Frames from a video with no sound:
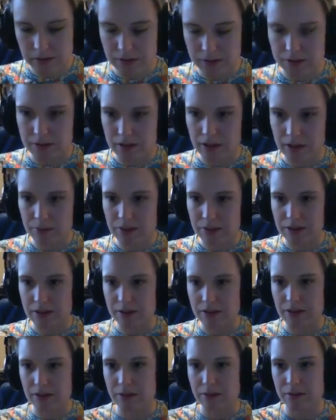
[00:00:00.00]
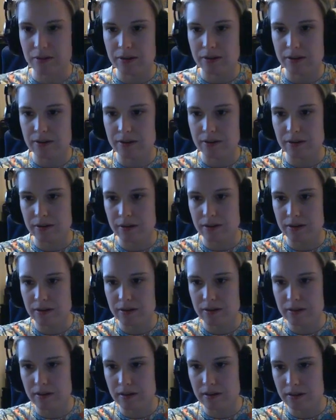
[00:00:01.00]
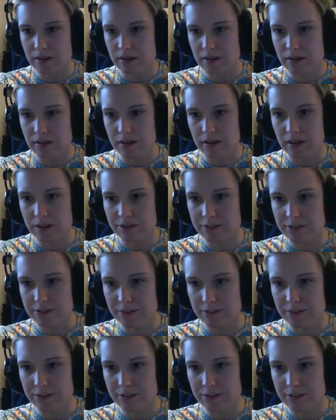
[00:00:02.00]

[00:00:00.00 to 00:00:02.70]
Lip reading: There we go. Nice